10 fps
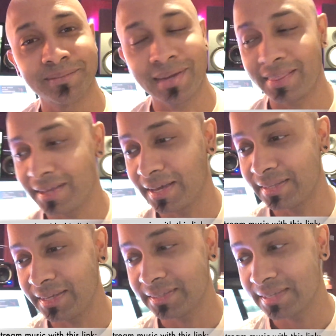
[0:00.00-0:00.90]
I think
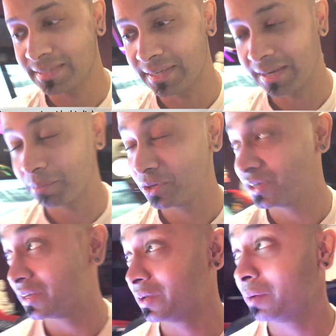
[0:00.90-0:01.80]
that's it.
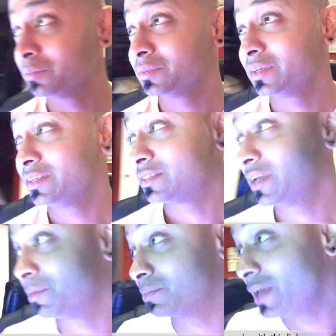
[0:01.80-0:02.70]
You see,
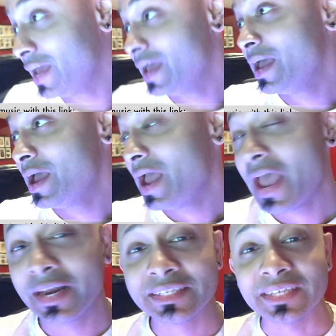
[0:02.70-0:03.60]
I'm
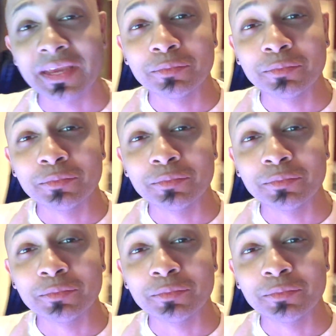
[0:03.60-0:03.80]
editing.